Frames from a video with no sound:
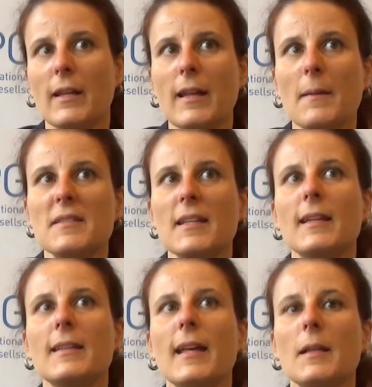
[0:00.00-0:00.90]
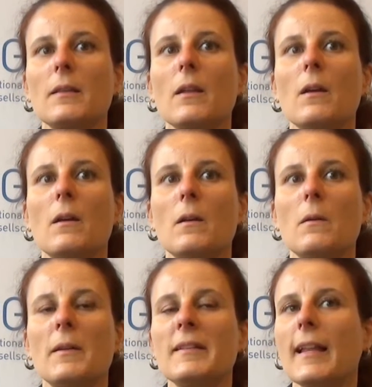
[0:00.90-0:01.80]
And I'm saying that
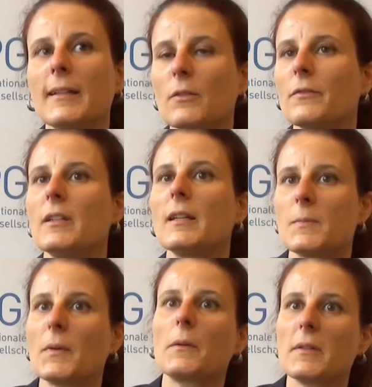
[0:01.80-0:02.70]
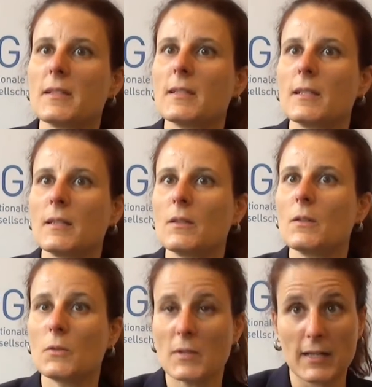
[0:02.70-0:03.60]
in light of the experience in the
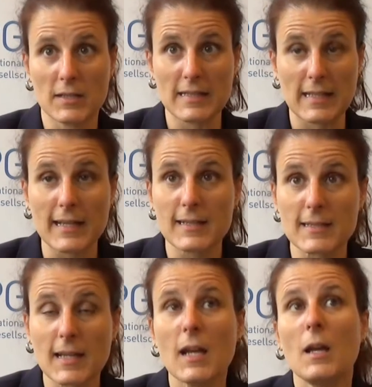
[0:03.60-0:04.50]
United States,